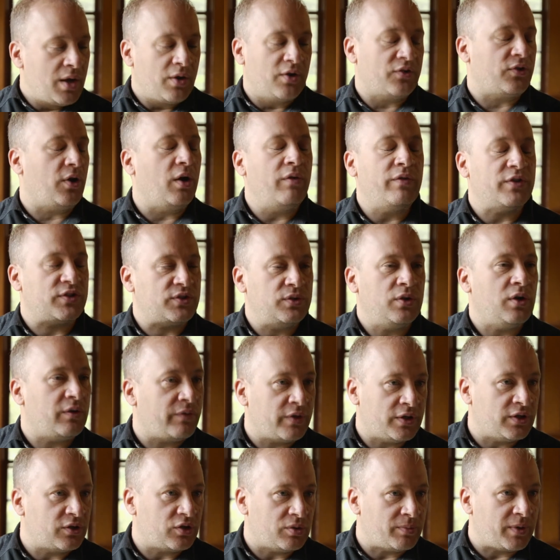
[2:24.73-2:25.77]
because um, I always knew I
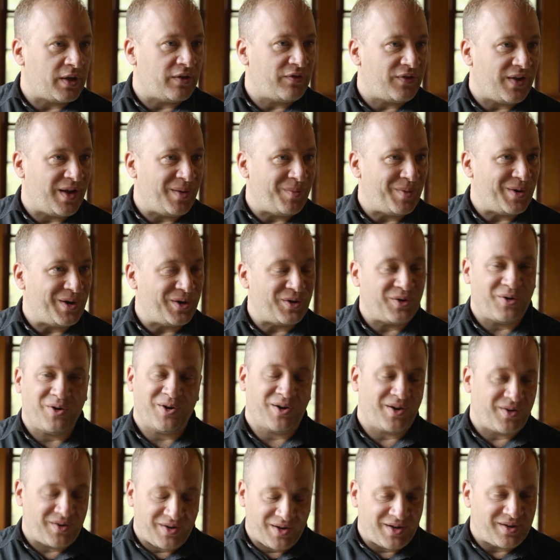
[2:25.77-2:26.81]
wanted to be a family
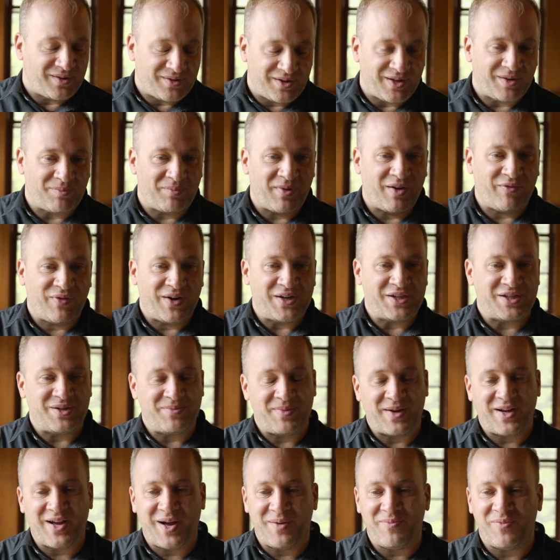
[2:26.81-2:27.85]
doctor and I did
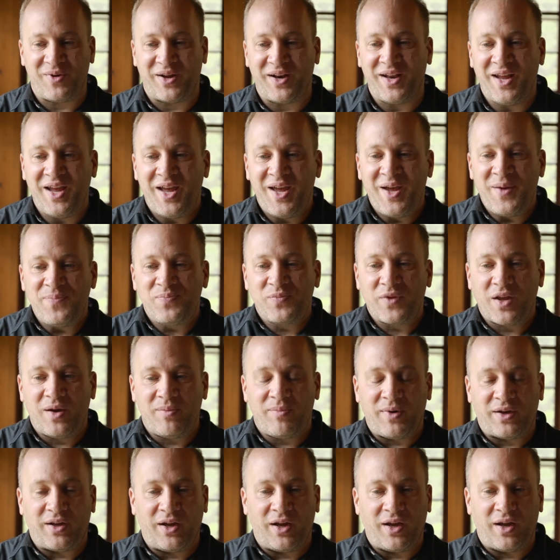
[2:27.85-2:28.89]
eventually become one,
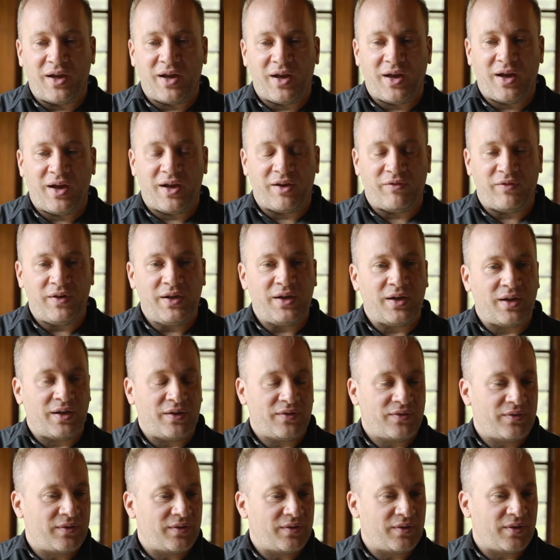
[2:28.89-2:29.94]
but I, I
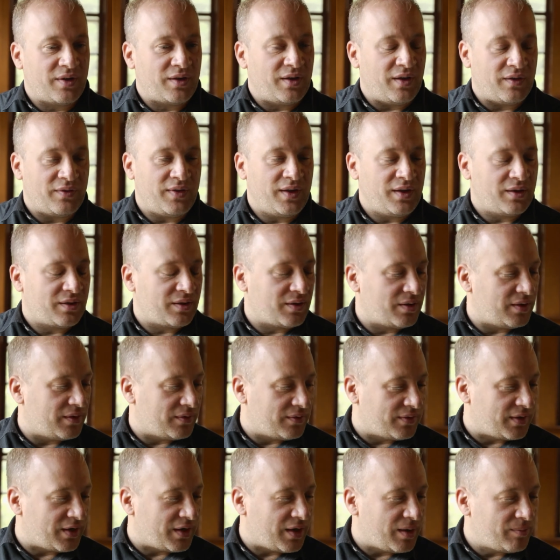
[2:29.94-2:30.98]
realized, I think
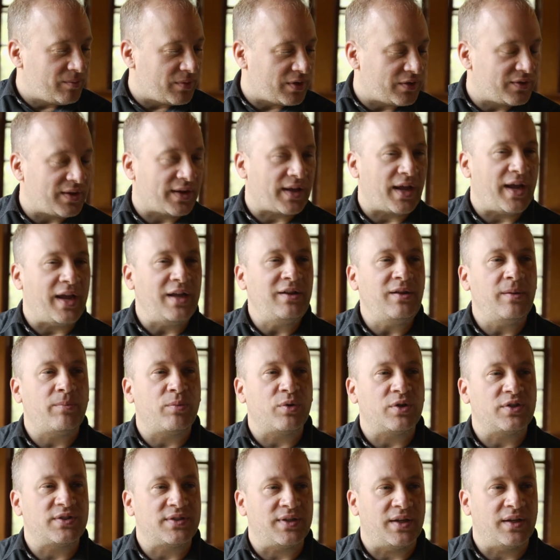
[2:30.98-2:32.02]
the number is like
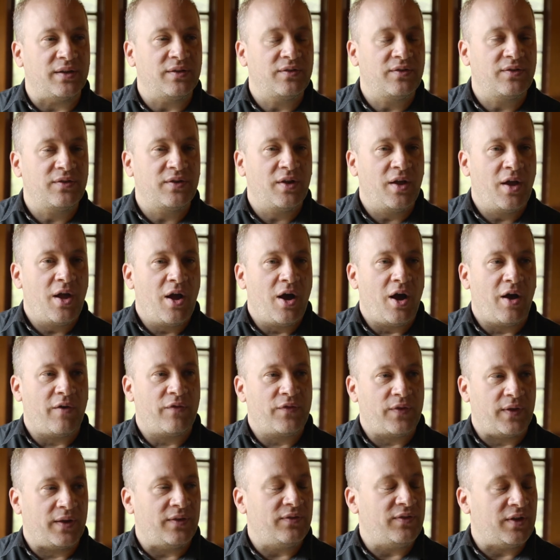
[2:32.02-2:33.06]
80%
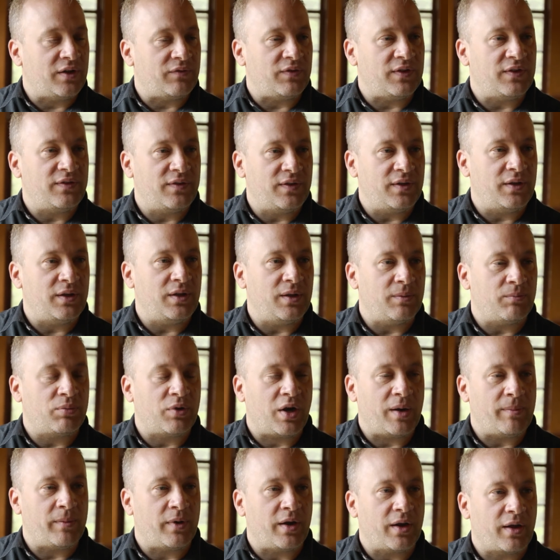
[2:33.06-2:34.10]
of things that we see in
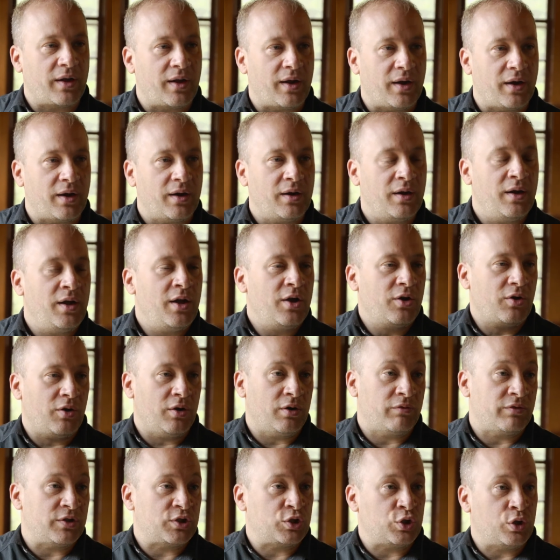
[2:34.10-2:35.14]
primary care
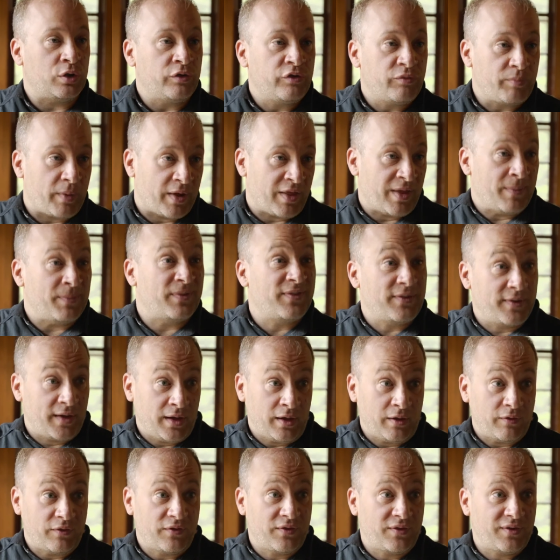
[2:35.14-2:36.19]
going to resolve by
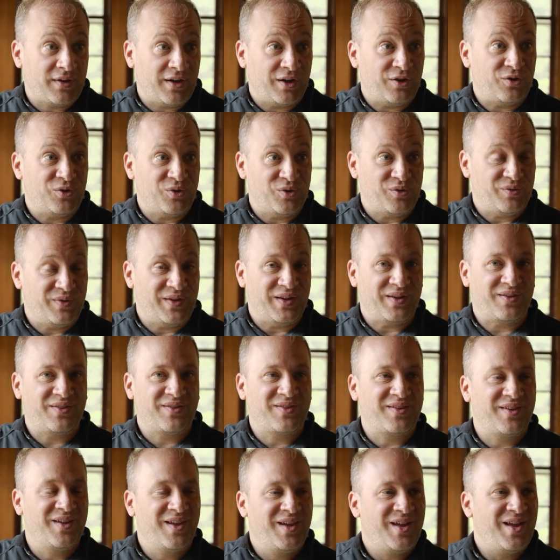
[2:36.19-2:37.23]
themselves in two
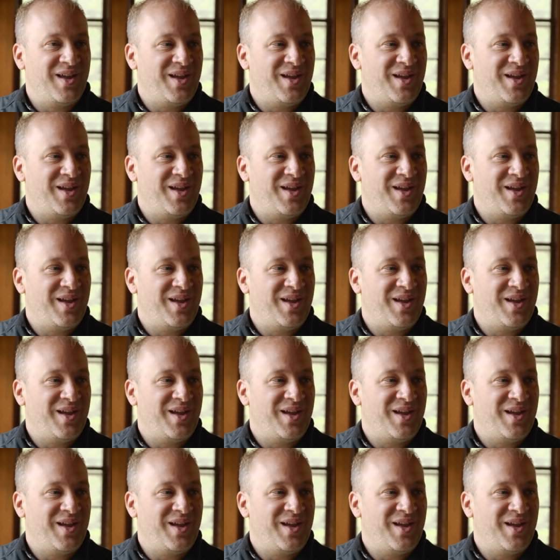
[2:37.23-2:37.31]
weeks.